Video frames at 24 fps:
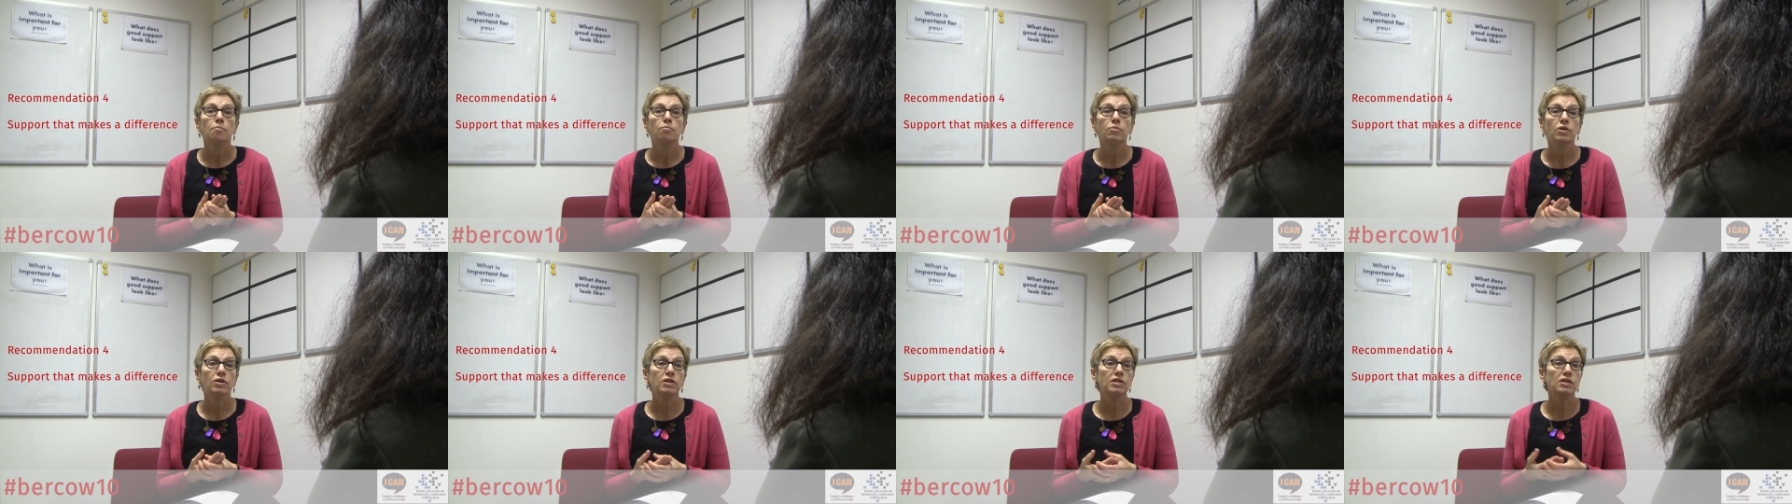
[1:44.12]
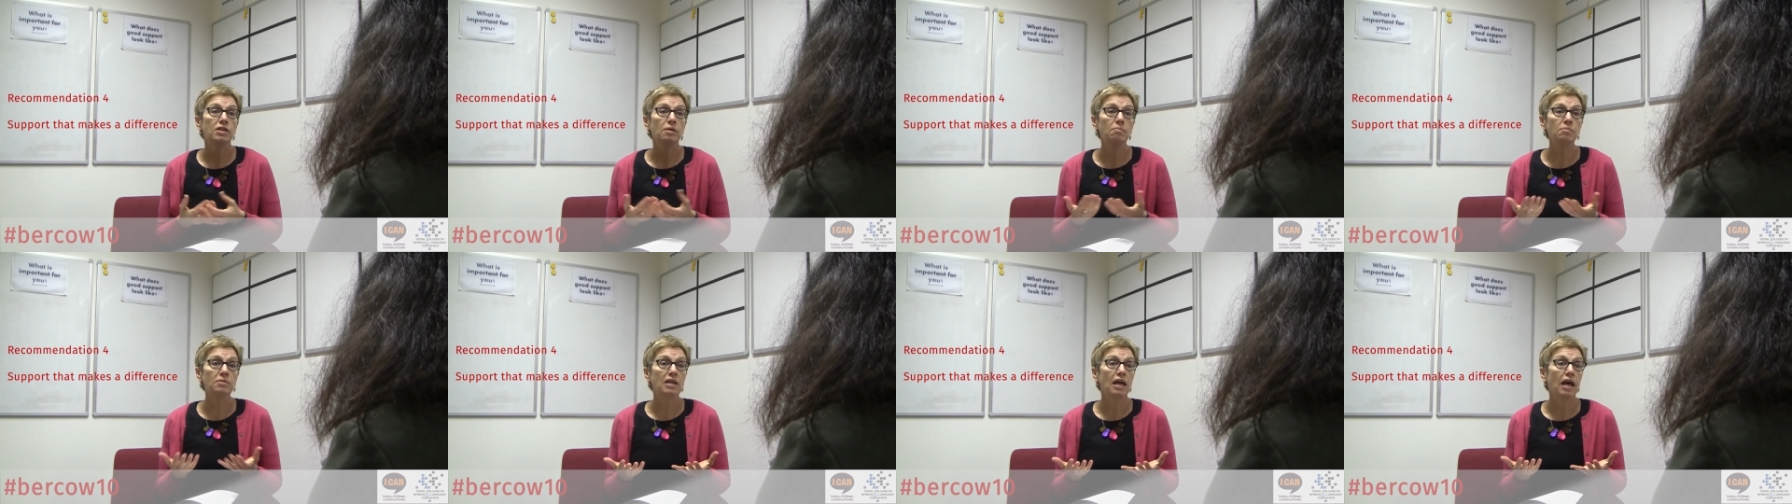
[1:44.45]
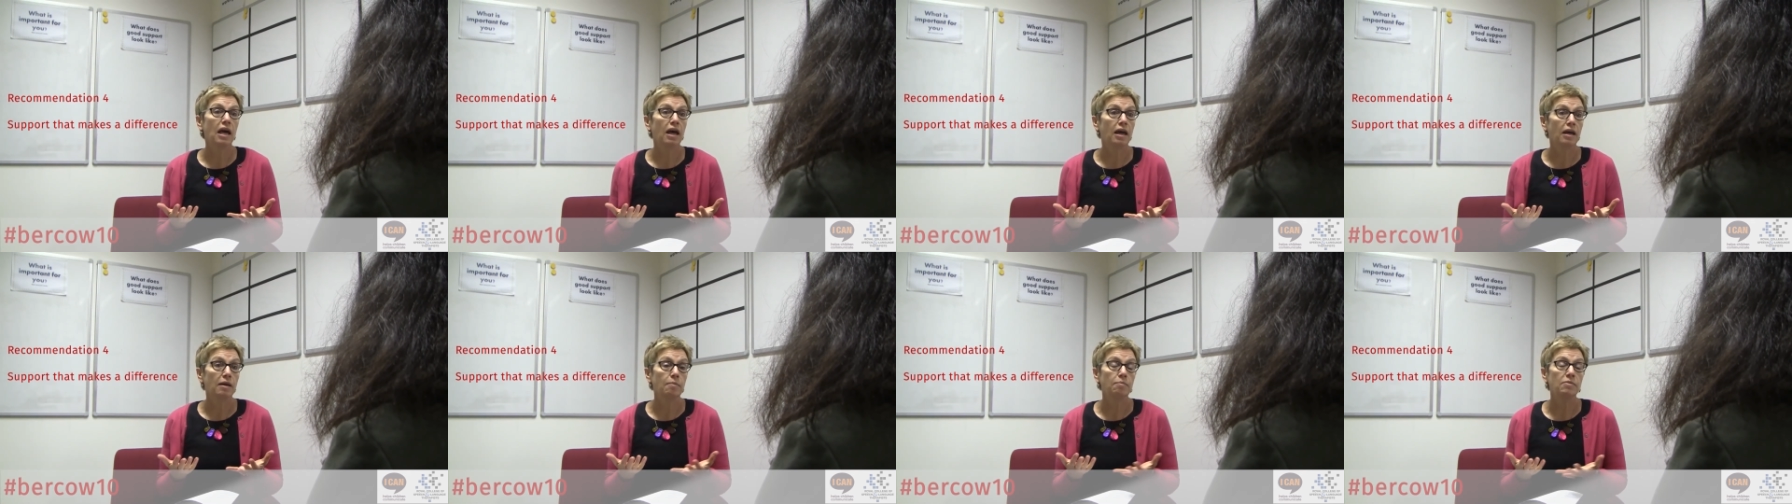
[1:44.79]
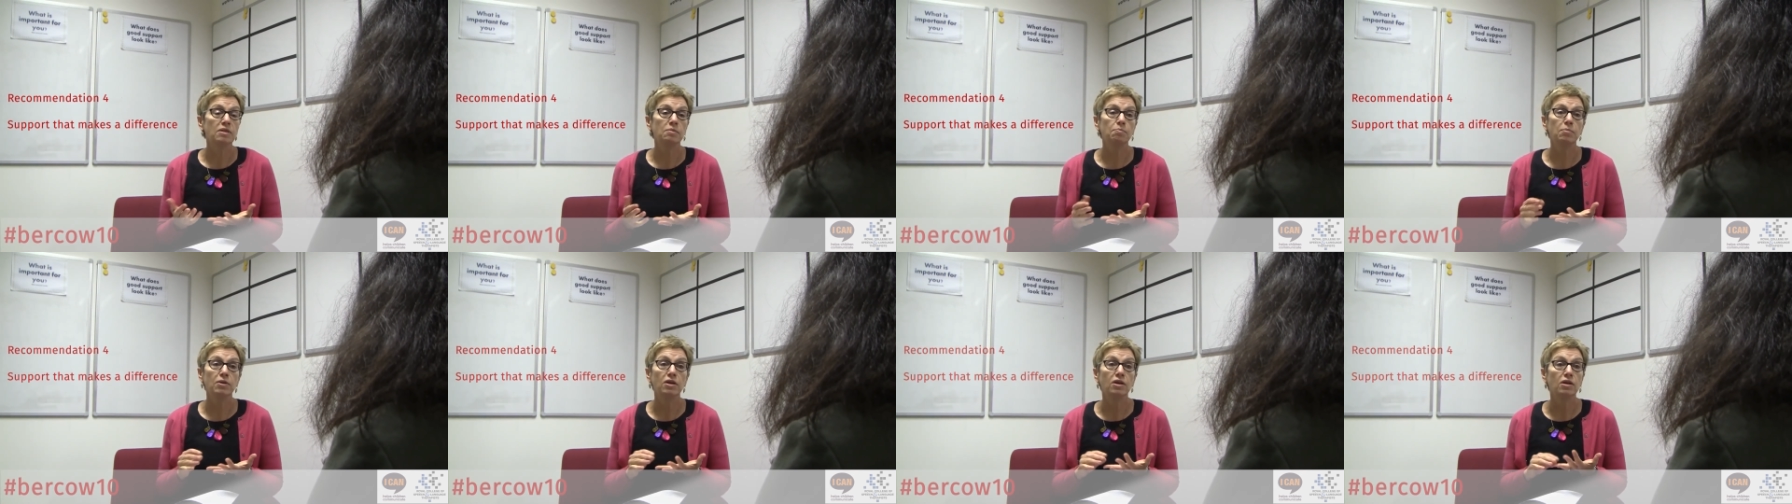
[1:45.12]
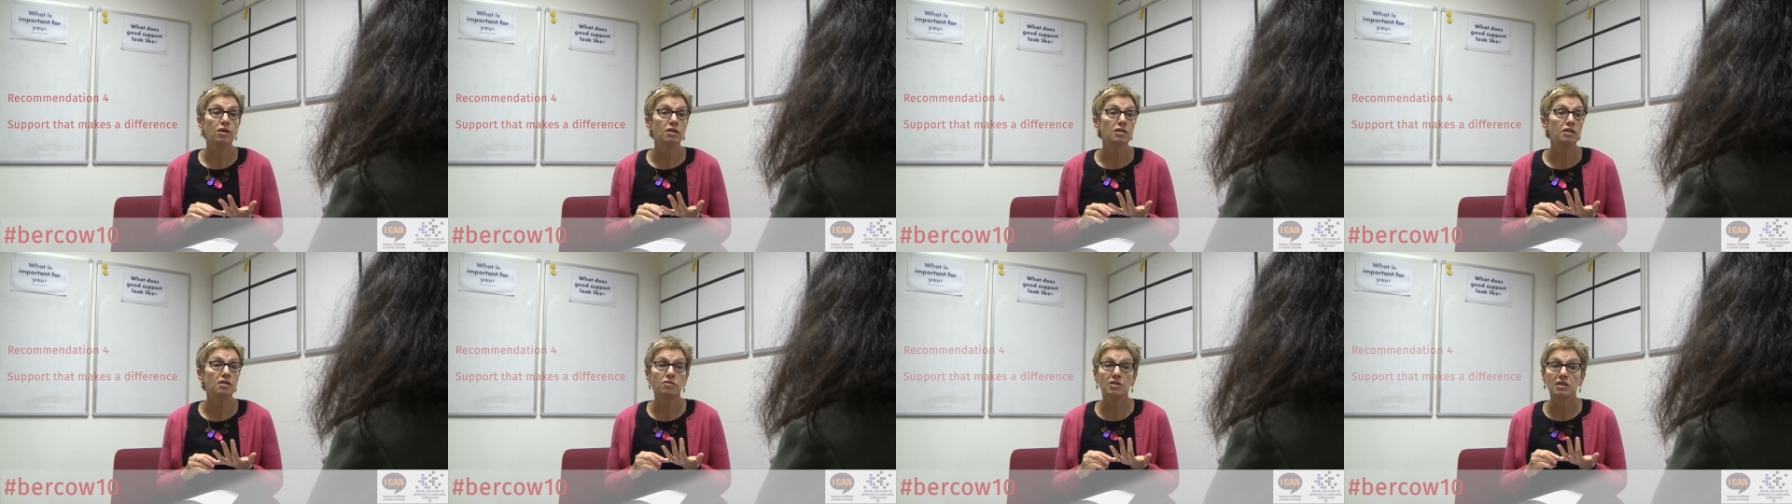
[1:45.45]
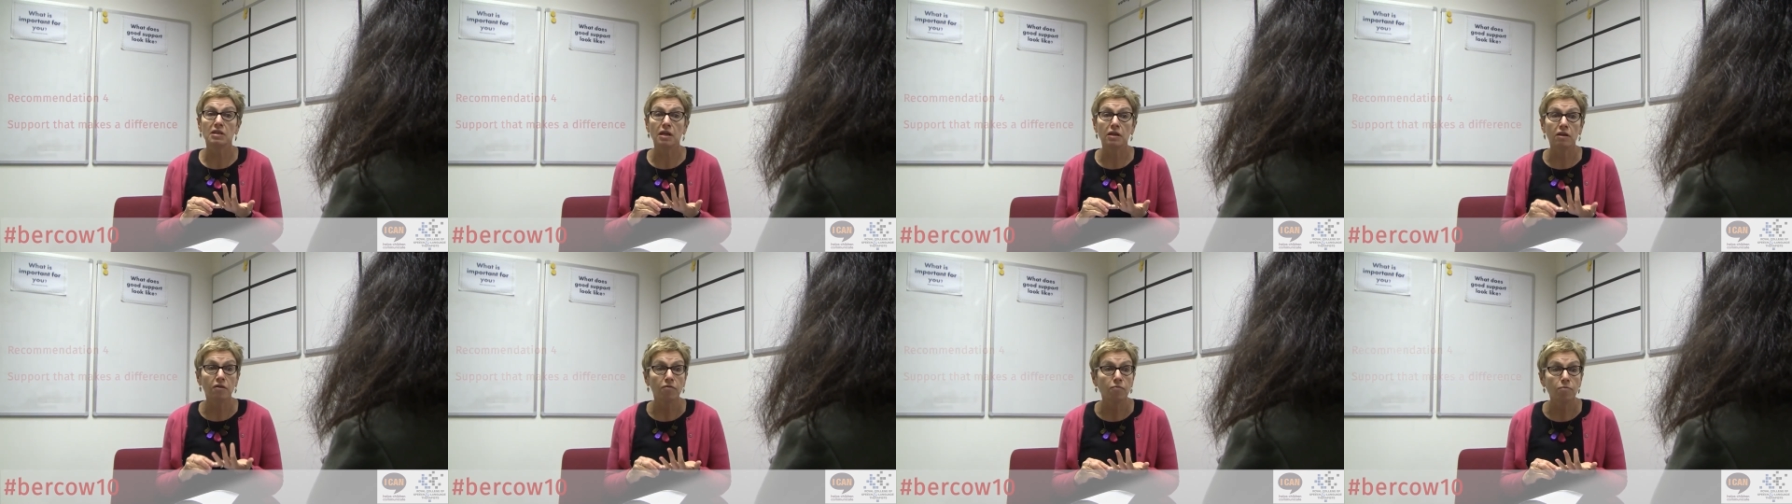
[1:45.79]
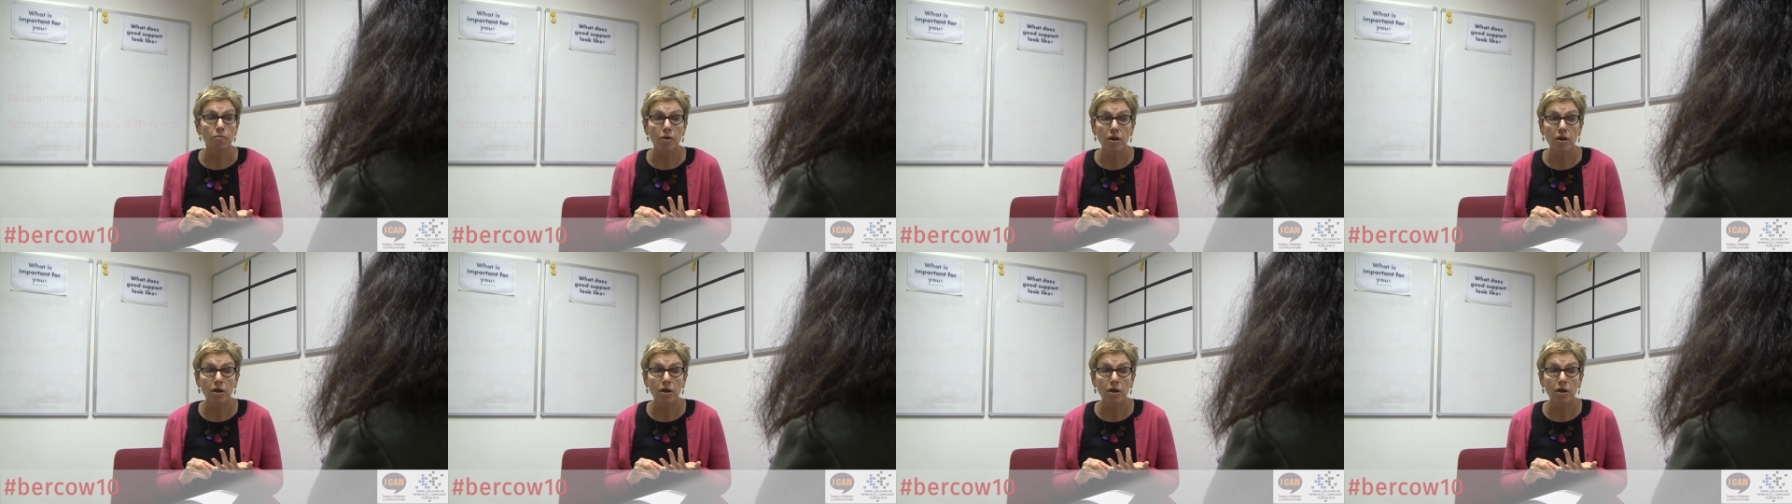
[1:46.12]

but sometimes because there isn't enough